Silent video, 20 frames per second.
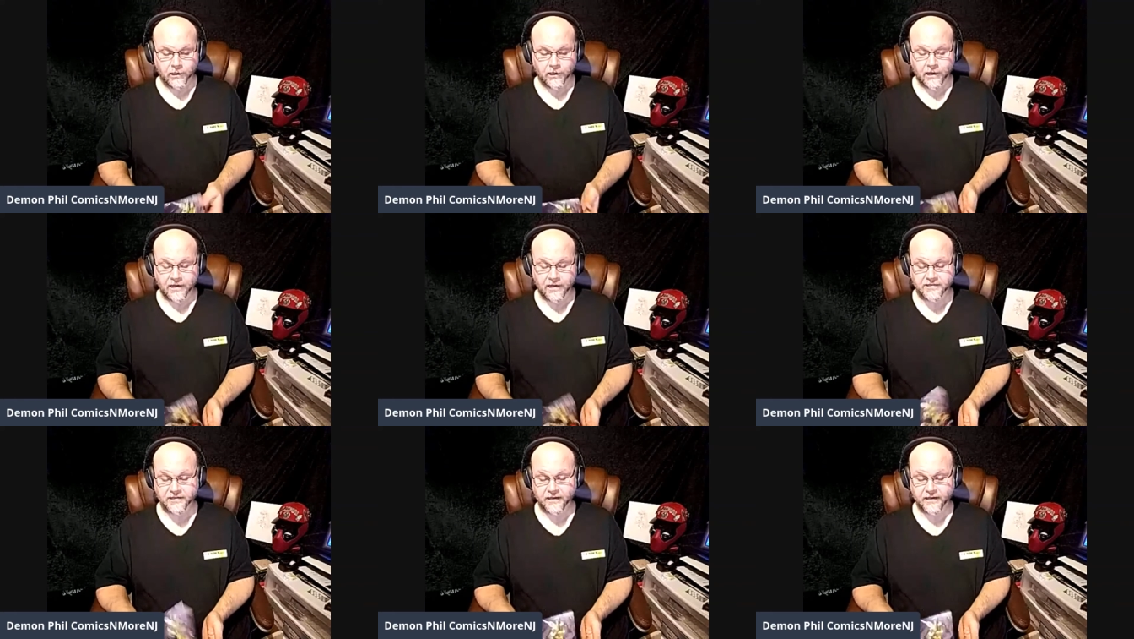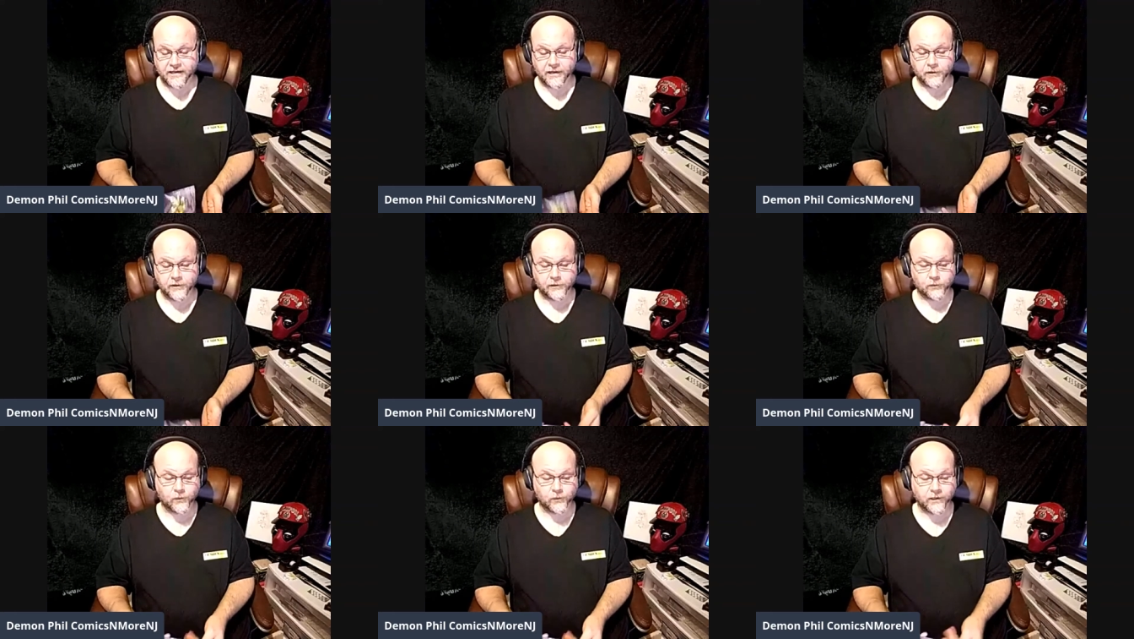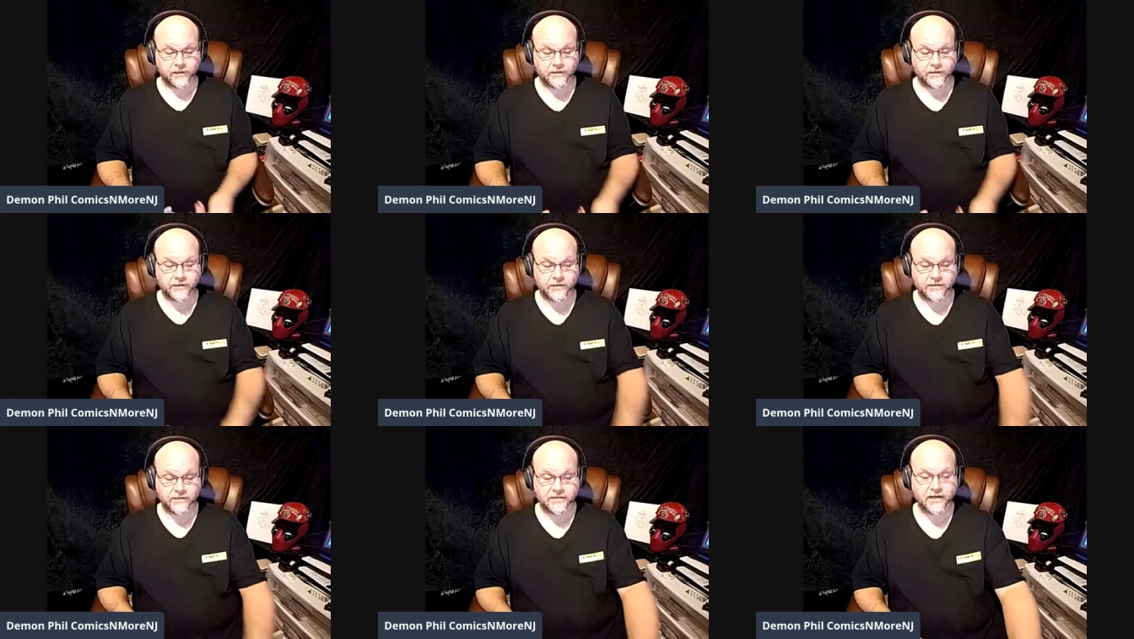I sat down and read
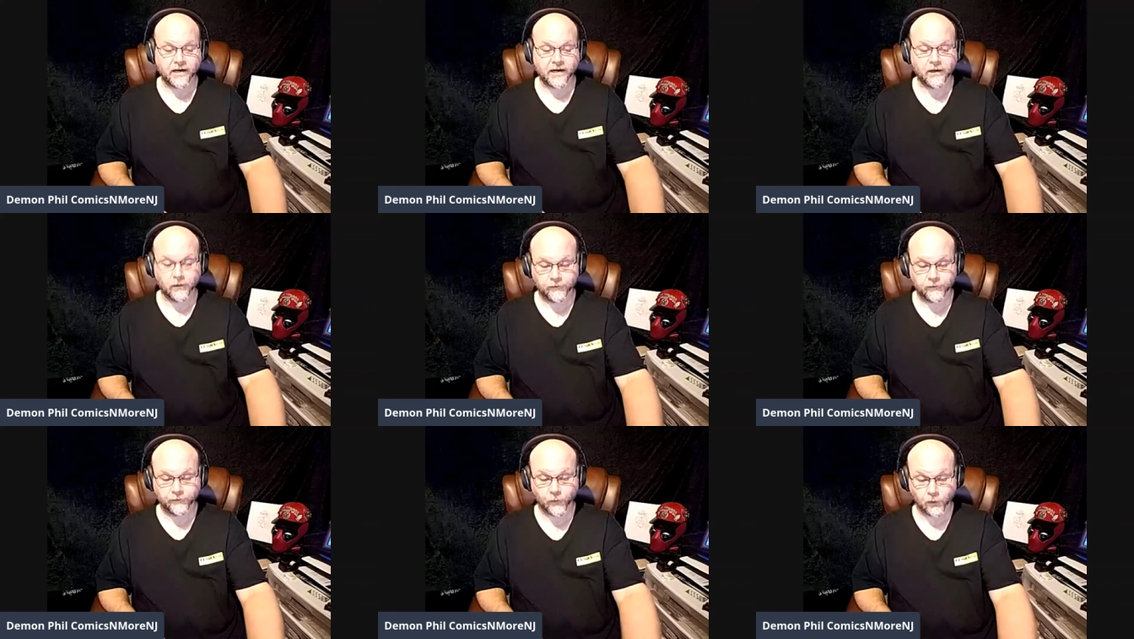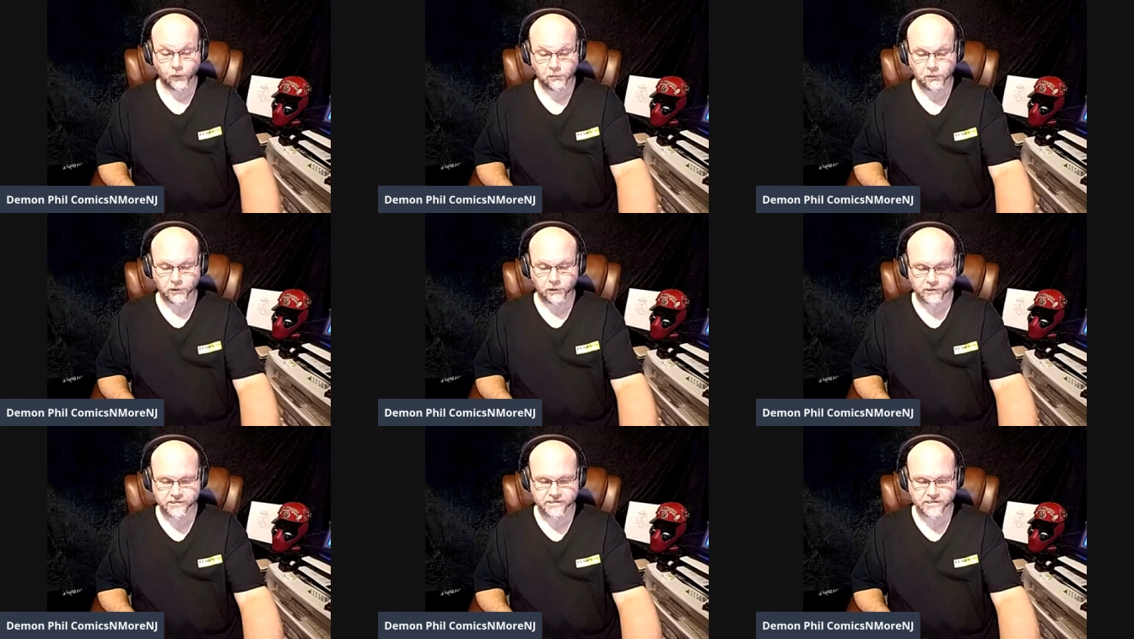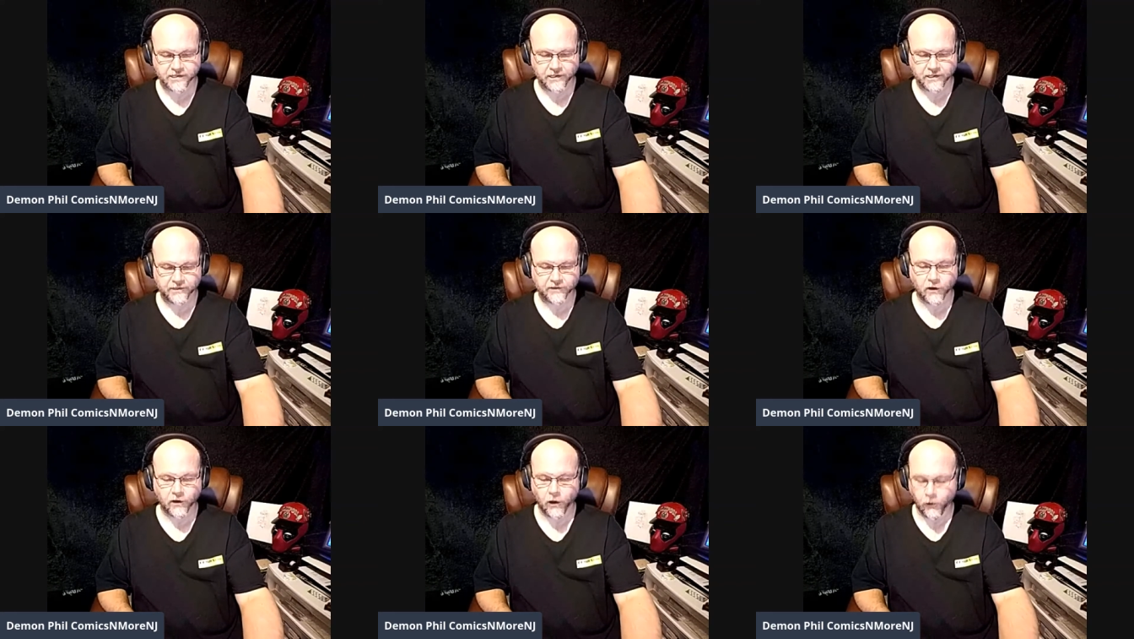the entire 4-book set
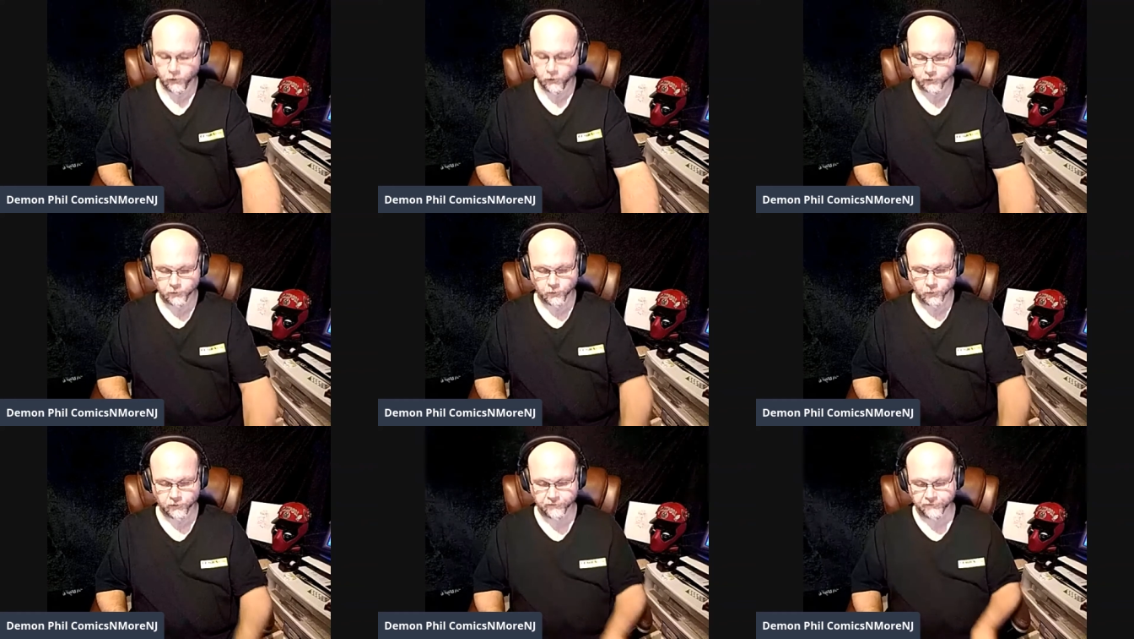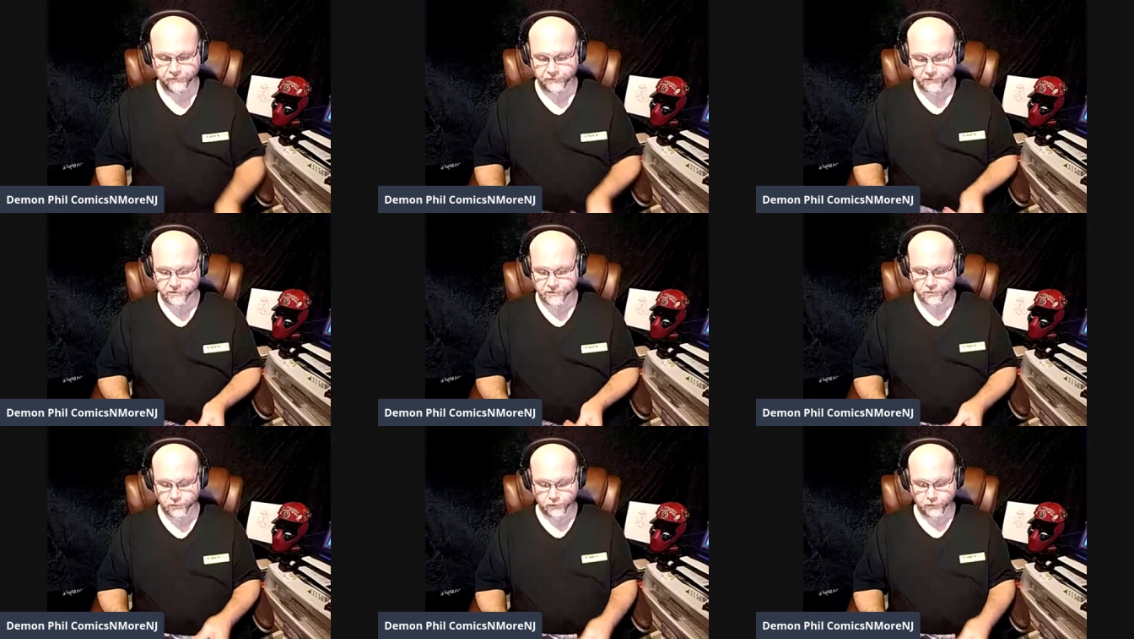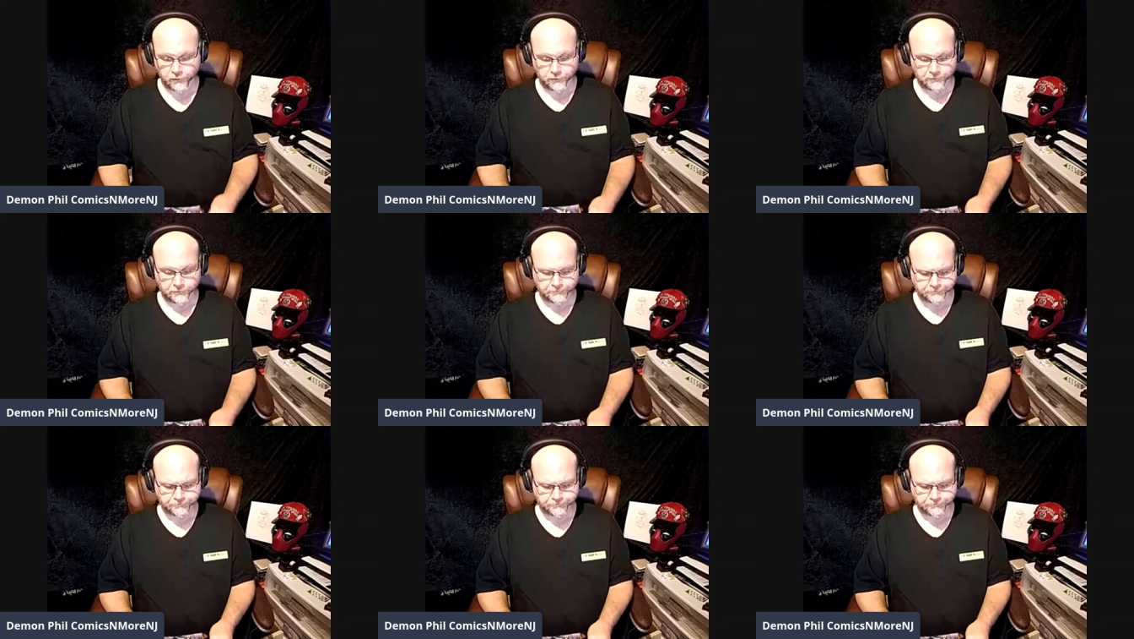all in one fell swoop.